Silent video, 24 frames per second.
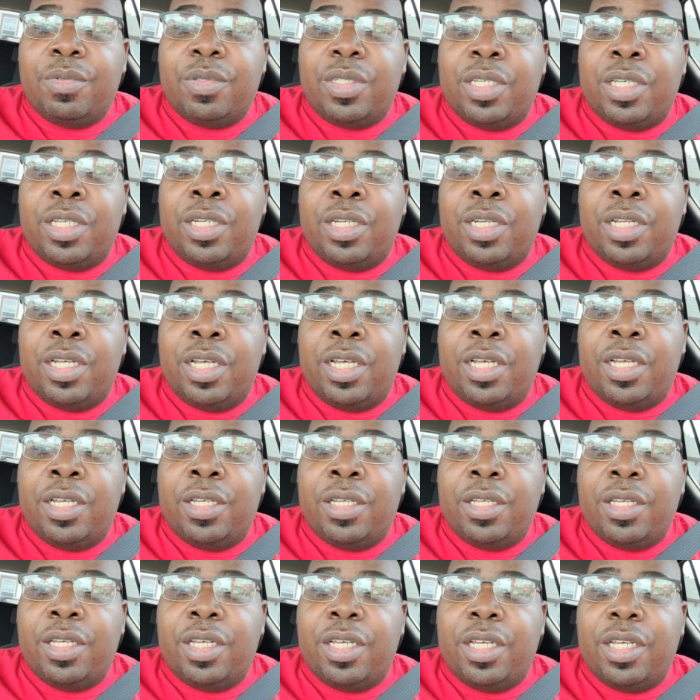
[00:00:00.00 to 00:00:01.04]

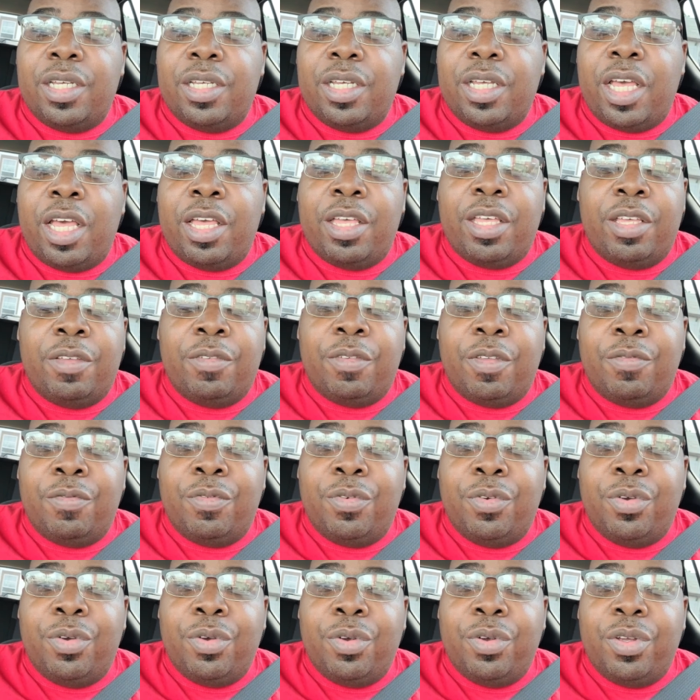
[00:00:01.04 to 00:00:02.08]
if
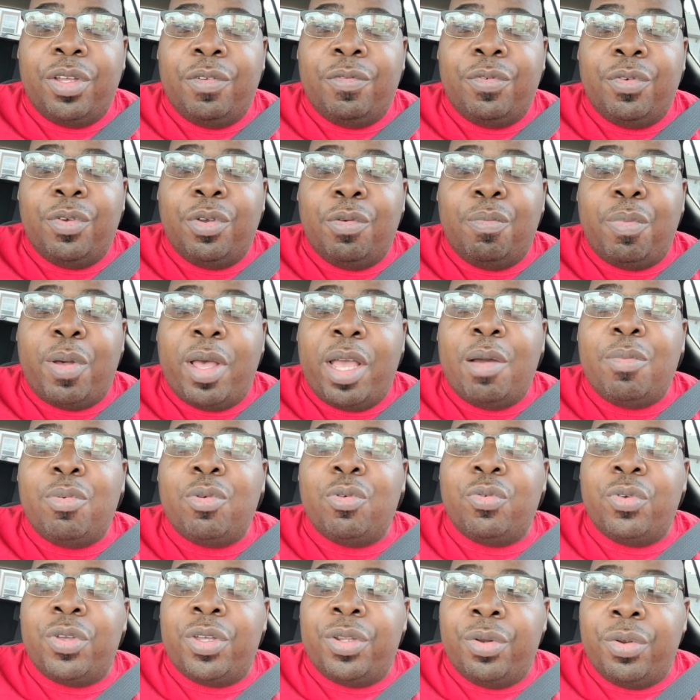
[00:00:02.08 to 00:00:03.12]
you're a Bible
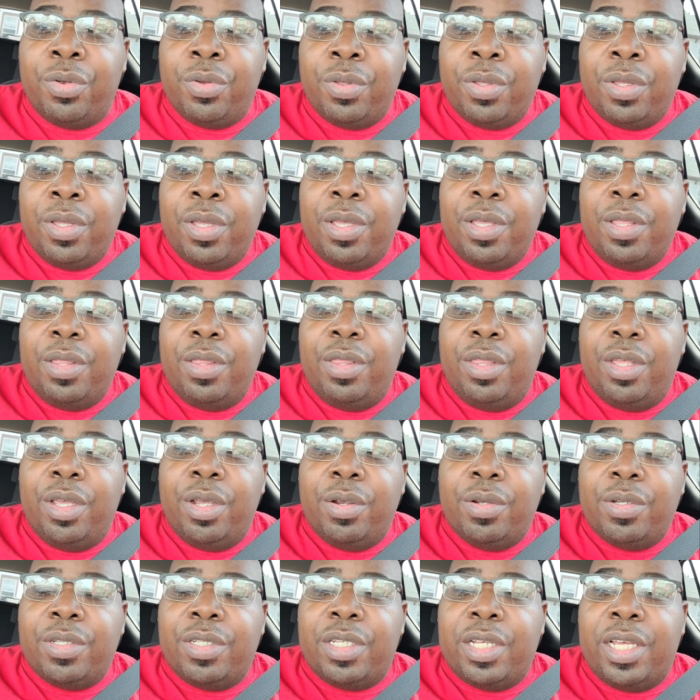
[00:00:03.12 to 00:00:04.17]
reader,
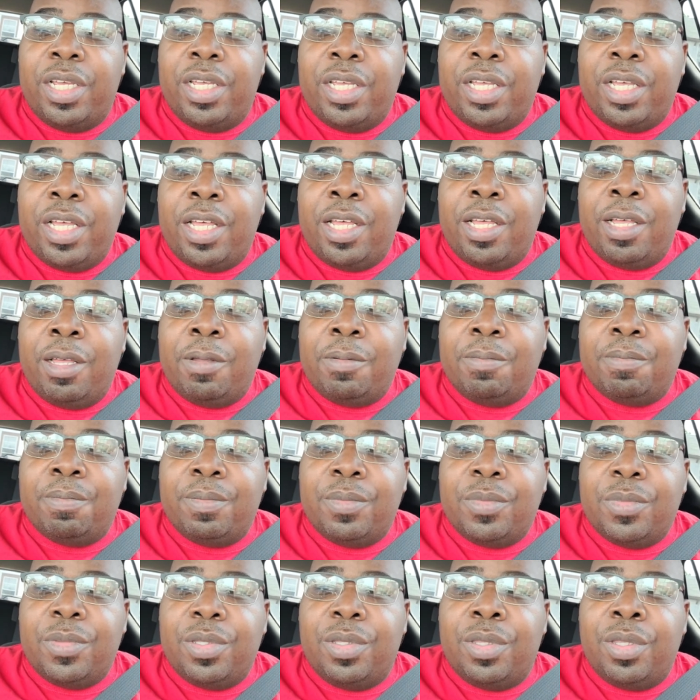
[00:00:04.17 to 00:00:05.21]
there
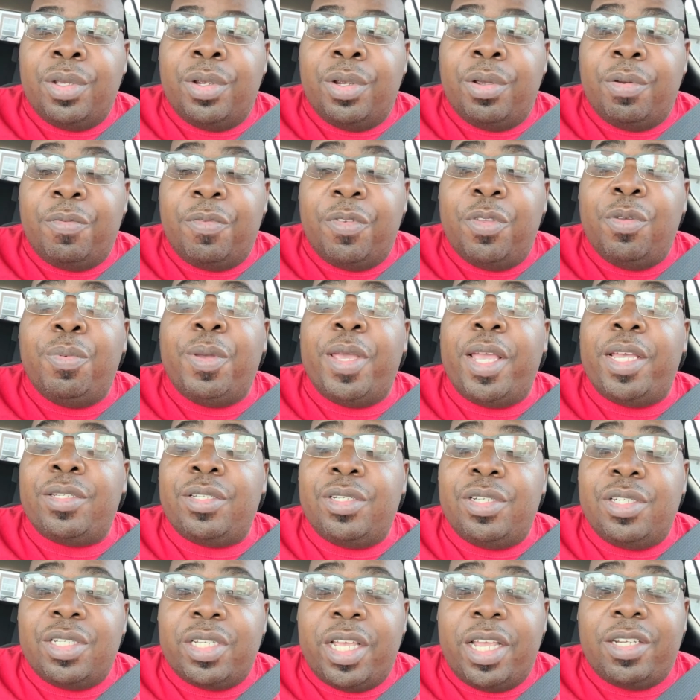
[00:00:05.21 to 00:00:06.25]
are a few
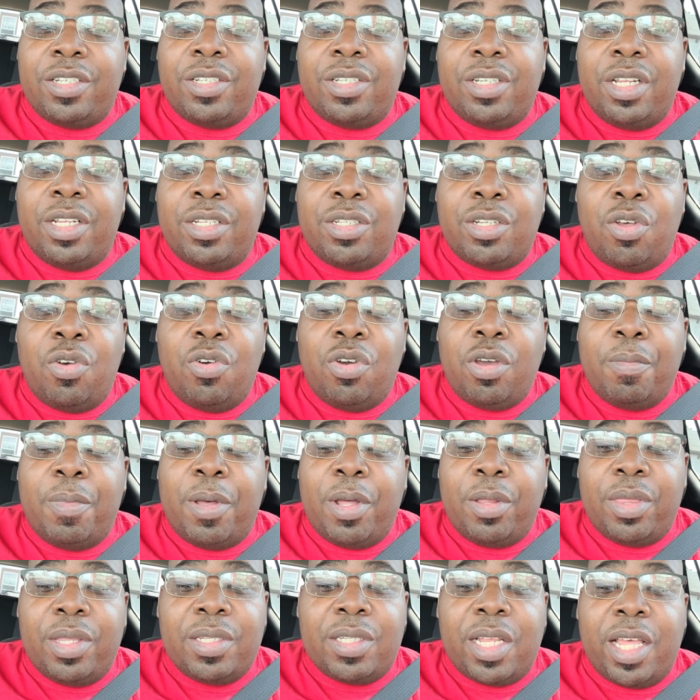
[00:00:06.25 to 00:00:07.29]
passages actually that talk
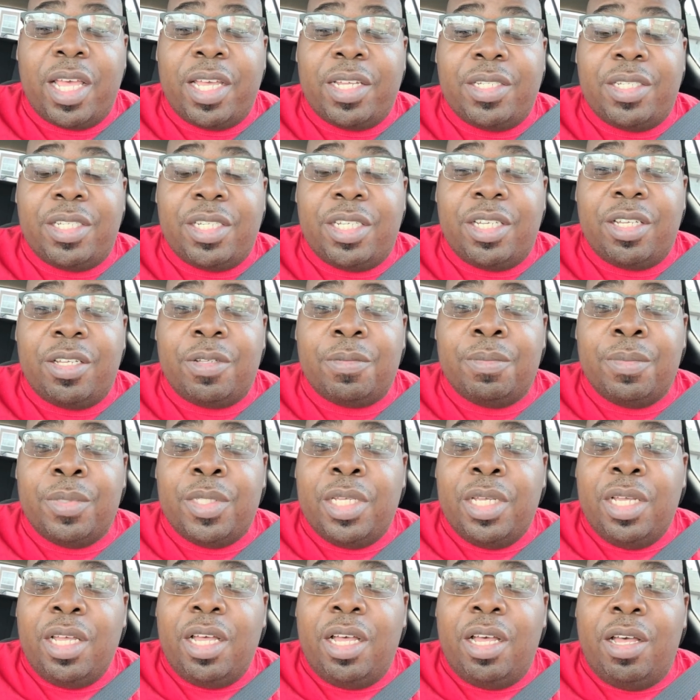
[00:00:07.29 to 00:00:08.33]
about this idea
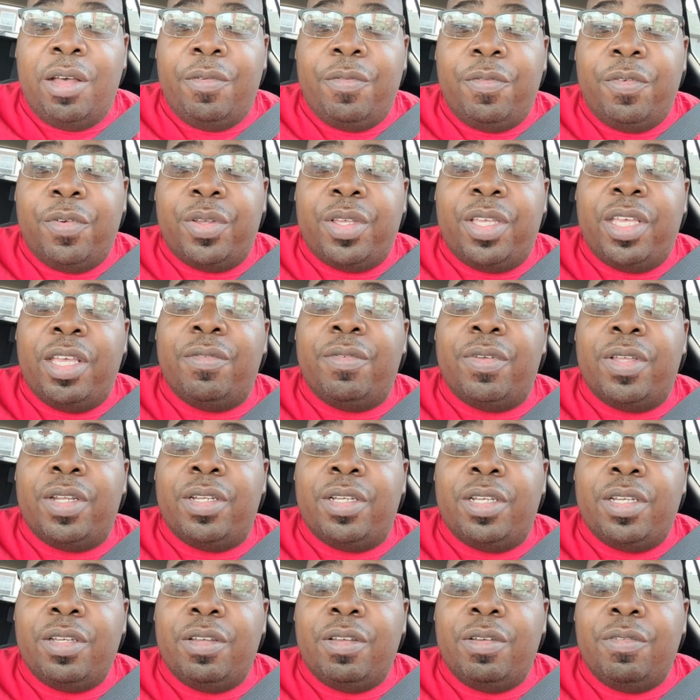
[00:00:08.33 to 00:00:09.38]
of forgiving